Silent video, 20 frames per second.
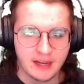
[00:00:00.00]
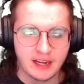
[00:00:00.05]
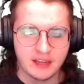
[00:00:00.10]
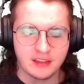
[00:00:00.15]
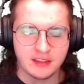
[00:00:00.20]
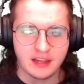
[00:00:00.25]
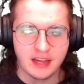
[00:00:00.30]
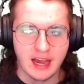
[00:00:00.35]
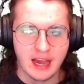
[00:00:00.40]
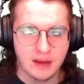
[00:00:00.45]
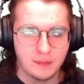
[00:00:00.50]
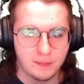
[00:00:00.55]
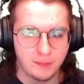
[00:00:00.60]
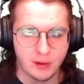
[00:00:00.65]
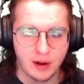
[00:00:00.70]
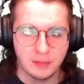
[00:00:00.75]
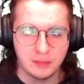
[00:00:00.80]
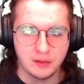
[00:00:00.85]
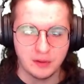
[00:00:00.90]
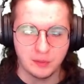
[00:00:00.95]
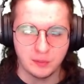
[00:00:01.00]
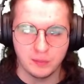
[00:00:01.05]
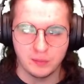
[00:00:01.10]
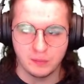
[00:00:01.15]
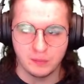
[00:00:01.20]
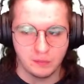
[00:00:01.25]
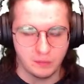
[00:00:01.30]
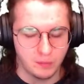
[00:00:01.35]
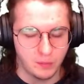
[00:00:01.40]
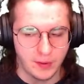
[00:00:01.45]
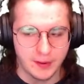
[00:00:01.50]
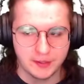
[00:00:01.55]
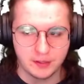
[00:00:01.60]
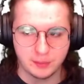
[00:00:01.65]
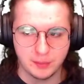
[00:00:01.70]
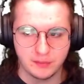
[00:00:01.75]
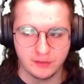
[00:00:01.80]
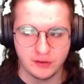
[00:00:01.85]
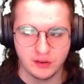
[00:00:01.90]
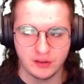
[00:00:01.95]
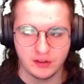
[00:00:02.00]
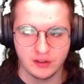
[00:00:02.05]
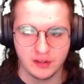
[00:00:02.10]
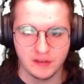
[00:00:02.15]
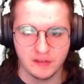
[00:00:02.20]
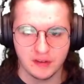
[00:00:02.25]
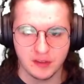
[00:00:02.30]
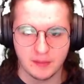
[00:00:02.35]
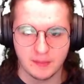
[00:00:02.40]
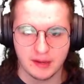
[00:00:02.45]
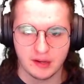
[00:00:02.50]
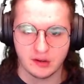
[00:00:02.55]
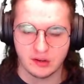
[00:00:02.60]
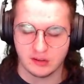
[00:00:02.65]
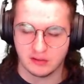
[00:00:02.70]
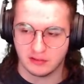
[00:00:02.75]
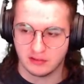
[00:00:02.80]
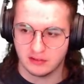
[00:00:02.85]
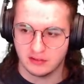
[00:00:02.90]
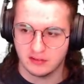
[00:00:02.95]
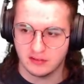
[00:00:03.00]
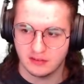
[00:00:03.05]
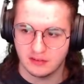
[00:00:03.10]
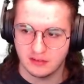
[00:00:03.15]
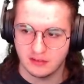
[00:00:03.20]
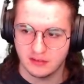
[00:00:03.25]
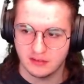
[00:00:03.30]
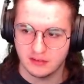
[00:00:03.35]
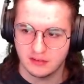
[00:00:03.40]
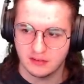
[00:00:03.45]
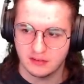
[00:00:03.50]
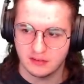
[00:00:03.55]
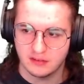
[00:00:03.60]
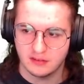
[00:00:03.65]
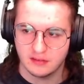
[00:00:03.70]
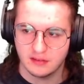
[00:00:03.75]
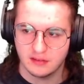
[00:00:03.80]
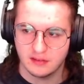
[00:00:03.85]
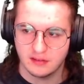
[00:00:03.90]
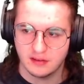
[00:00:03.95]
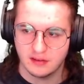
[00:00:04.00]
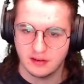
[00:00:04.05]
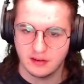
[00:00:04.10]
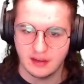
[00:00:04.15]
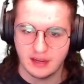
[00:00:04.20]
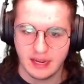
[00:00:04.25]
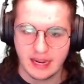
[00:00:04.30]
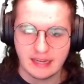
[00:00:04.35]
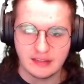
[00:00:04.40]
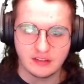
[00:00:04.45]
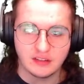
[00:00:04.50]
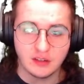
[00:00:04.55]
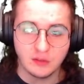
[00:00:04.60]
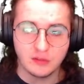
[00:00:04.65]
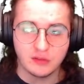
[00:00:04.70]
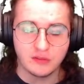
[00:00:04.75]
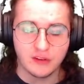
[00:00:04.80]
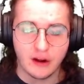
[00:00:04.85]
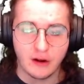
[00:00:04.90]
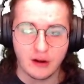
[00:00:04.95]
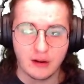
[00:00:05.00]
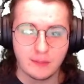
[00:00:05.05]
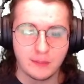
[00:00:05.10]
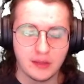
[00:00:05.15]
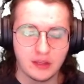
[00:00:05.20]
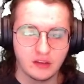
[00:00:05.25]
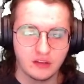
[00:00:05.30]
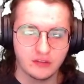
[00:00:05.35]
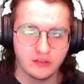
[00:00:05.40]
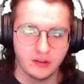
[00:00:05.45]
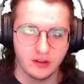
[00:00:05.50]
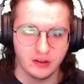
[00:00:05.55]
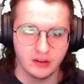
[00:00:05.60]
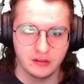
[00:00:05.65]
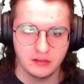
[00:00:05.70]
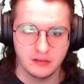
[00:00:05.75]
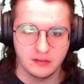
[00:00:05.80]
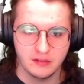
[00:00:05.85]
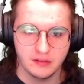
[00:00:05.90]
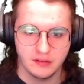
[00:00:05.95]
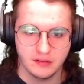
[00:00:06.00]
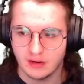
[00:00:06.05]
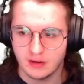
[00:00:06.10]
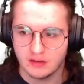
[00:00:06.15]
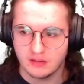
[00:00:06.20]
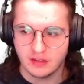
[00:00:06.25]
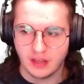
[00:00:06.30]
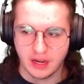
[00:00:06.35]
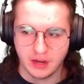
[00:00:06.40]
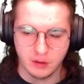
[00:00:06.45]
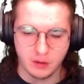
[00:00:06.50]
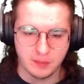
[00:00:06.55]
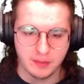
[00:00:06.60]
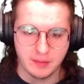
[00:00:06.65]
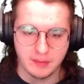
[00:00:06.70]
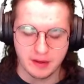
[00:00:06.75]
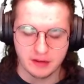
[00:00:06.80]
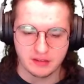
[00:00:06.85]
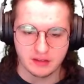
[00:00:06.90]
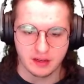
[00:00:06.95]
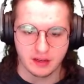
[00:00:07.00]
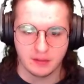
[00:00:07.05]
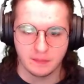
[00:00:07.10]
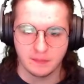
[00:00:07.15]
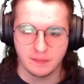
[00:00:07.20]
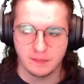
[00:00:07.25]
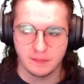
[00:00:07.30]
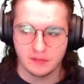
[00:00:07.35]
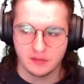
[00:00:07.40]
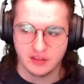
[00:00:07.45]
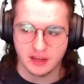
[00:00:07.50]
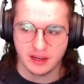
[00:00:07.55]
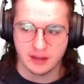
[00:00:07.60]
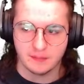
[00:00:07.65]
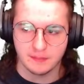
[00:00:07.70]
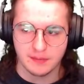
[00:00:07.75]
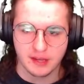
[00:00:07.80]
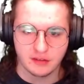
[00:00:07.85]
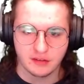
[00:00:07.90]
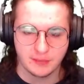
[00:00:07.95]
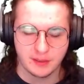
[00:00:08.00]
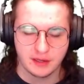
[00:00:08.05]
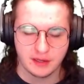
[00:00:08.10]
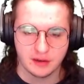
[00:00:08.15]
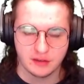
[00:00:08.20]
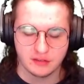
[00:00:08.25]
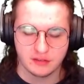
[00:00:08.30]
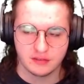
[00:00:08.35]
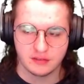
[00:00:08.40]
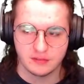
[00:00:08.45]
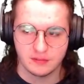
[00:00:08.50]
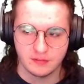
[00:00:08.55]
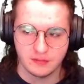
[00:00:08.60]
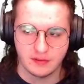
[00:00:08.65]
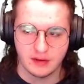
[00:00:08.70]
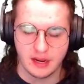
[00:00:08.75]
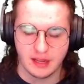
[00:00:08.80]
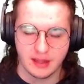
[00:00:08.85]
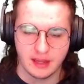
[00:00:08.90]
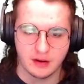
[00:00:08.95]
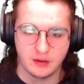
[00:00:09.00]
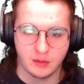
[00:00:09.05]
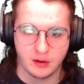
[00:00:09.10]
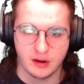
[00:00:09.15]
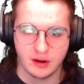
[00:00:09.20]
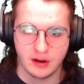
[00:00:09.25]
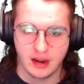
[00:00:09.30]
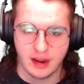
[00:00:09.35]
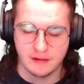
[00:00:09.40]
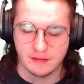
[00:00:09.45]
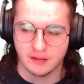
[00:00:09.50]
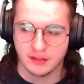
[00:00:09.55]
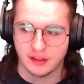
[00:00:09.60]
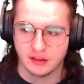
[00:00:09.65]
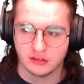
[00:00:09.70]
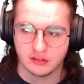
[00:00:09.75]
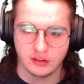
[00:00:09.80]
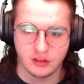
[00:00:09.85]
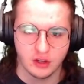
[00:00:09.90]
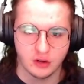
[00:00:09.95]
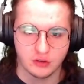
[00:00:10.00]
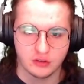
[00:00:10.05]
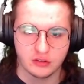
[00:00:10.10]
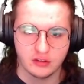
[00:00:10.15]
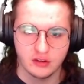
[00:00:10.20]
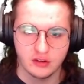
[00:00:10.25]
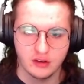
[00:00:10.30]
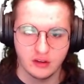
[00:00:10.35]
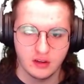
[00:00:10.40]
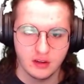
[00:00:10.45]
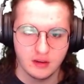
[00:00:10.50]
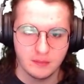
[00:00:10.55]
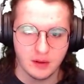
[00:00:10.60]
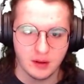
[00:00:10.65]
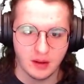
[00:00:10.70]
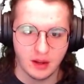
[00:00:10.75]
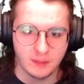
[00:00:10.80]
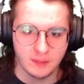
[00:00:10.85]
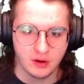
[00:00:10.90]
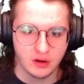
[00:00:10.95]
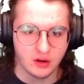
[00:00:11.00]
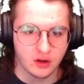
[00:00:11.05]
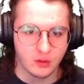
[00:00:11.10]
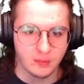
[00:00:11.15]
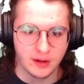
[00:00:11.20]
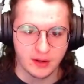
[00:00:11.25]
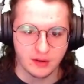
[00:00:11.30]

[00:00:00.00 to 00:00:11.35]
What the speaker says: anything, I probably much prefer to live on the mountains. It seems very peaceful. City would be my second best because I like where everything's close. But I'm gonna go